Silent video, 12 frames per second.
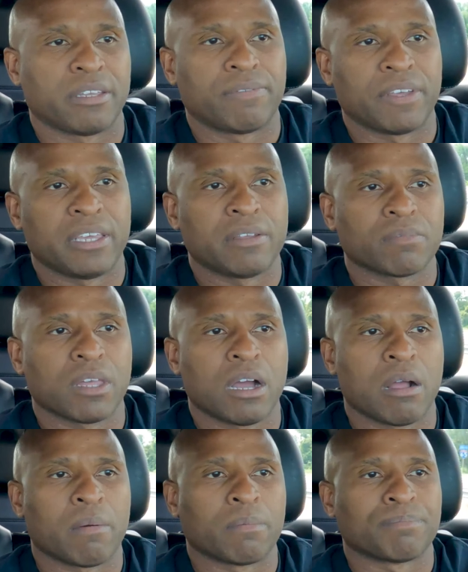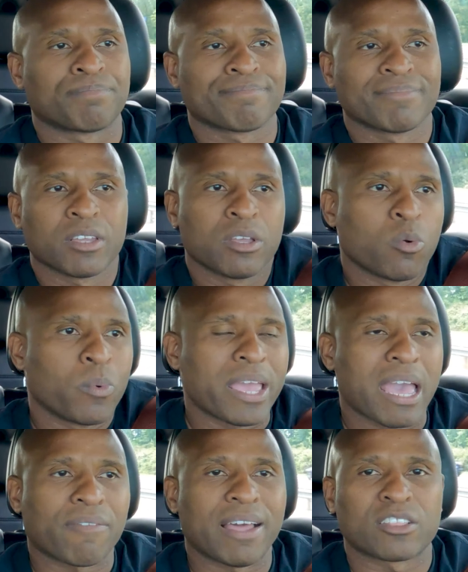TV. Um, we
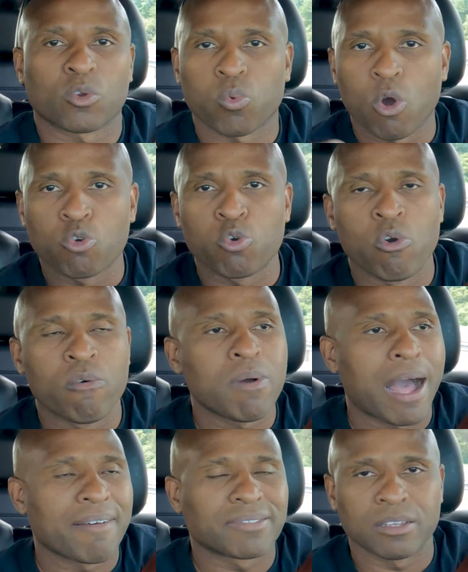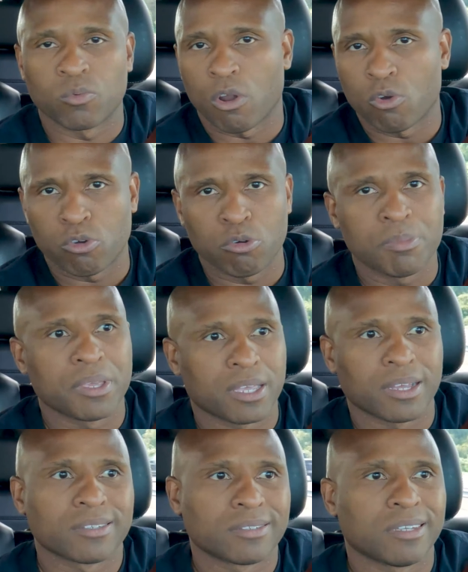have like the Roku, obviously Roku
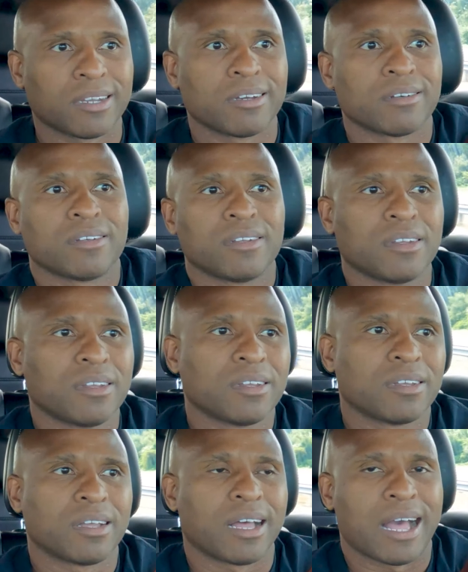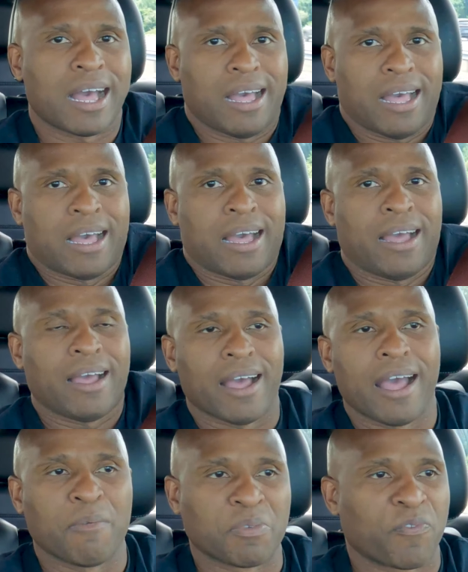because you know I, I
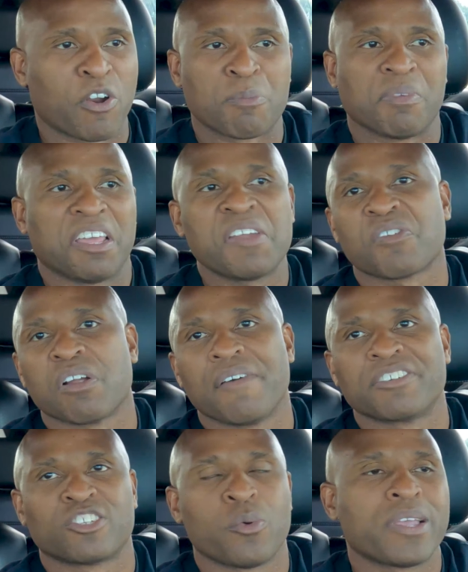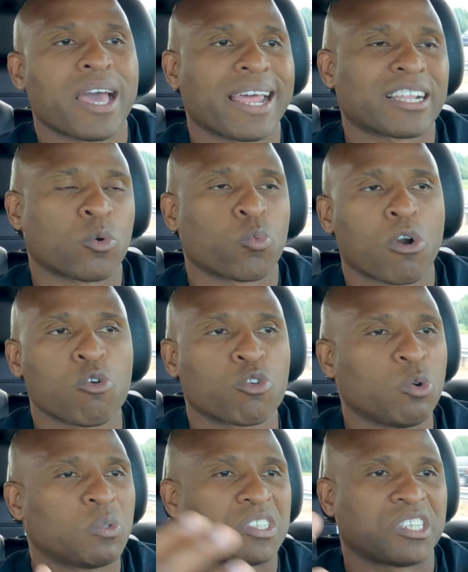I'm a firm believer of it. So we got like the
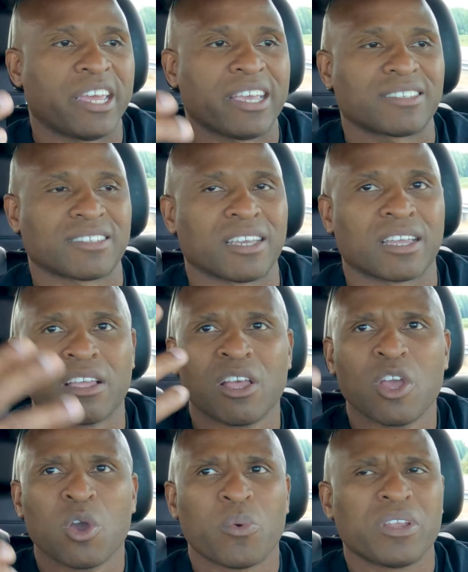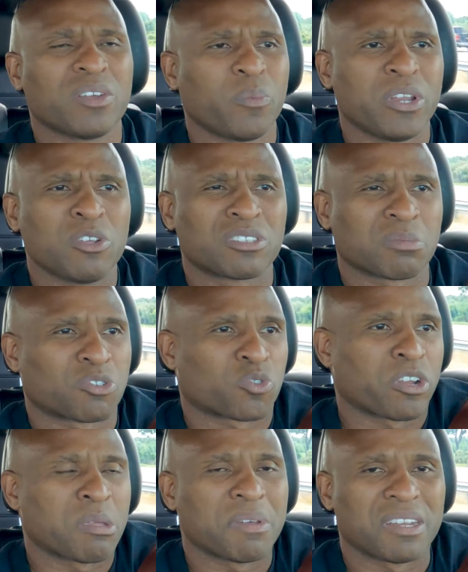Roku sticks, and we do we do some
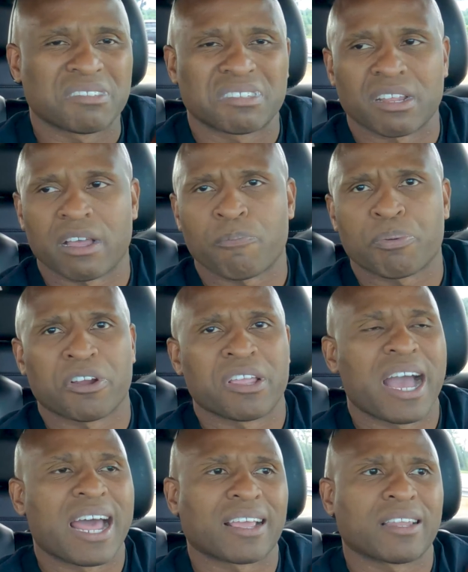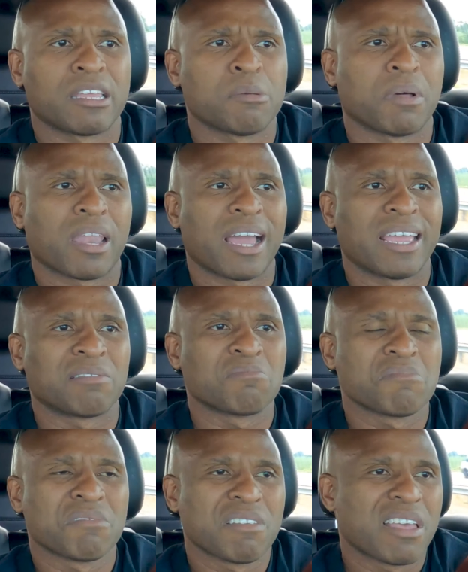streaming and stuff periodically. But like
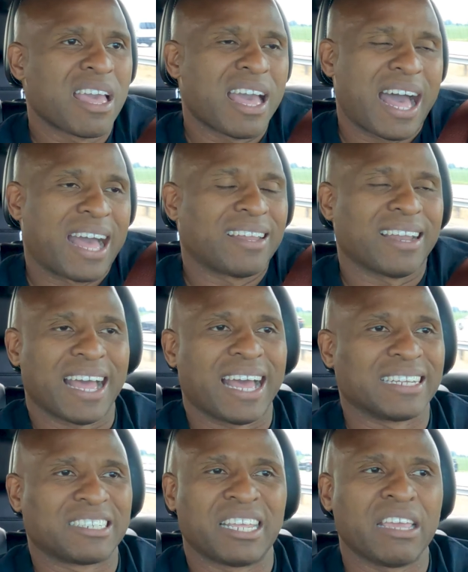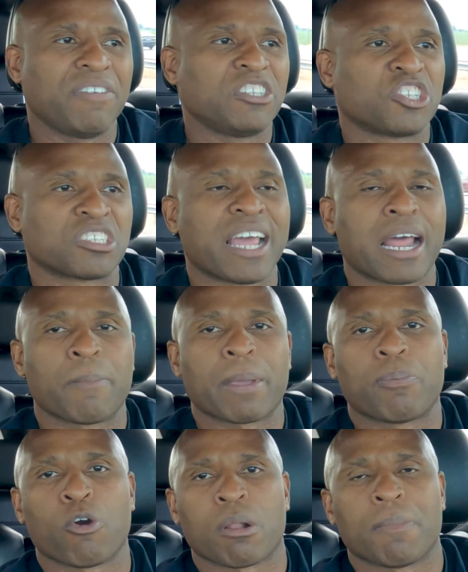I TV's just not a
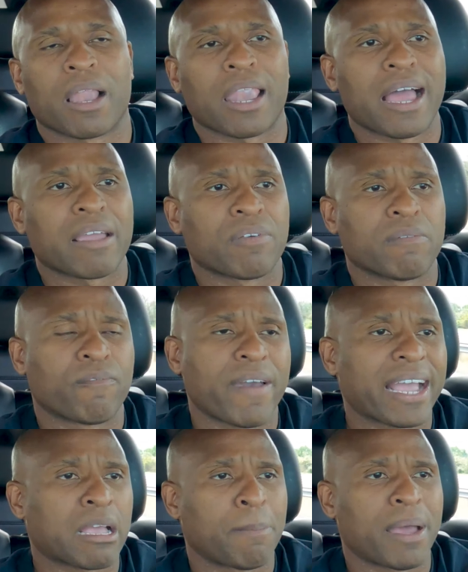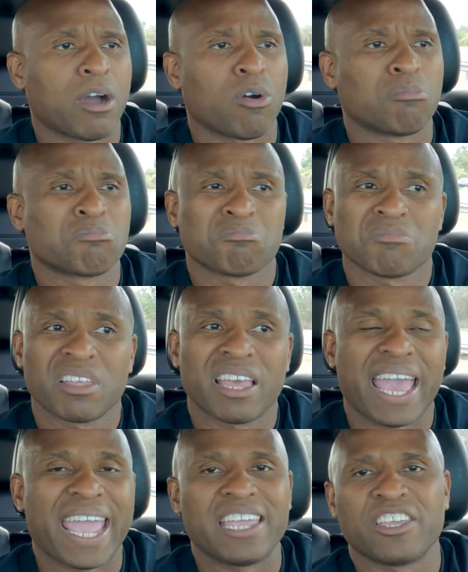big part of my life. In fact, about
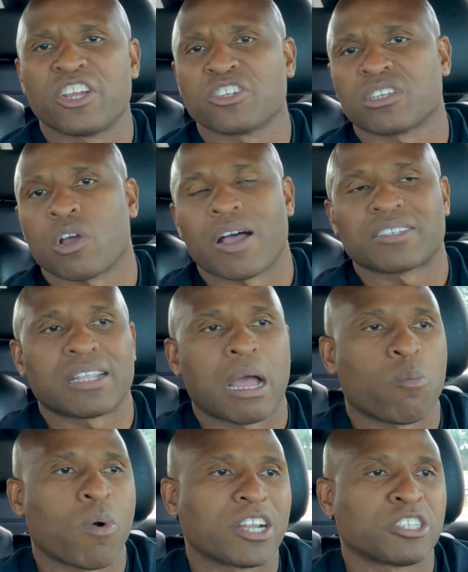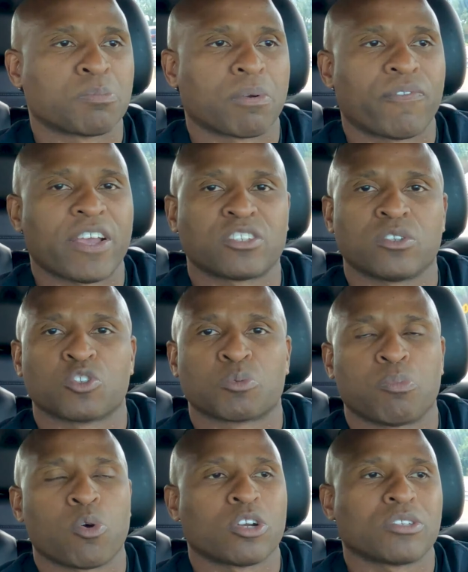eight years ago, I stopped watching professional
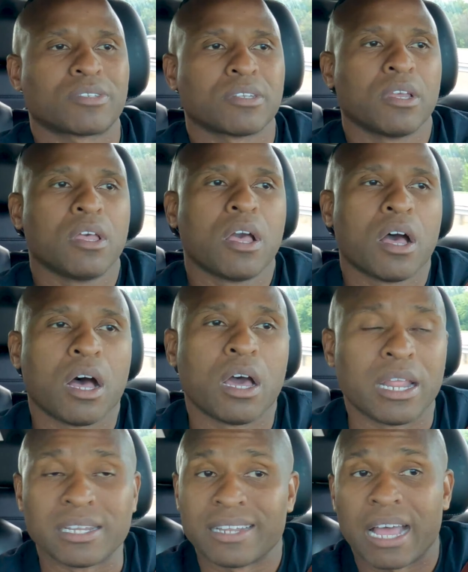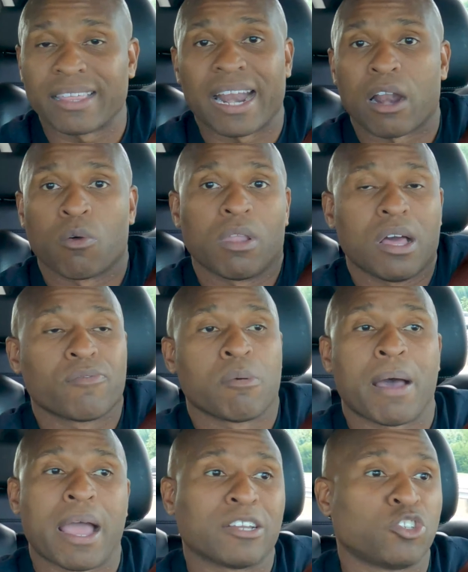sports. Uh, and it's not that I don't love
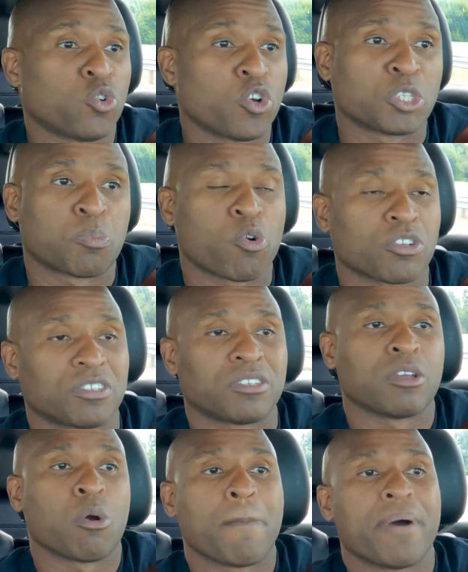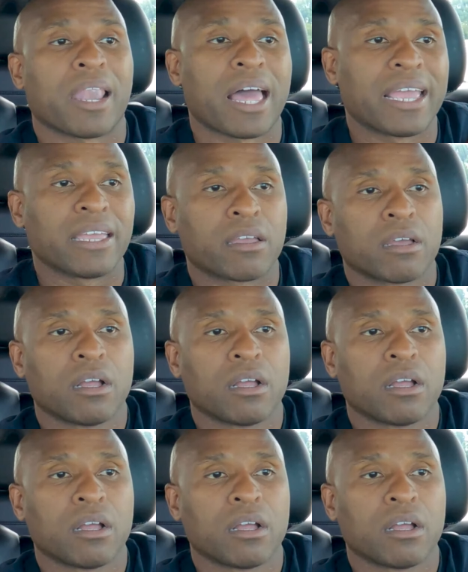them. I enjoy sports still, but like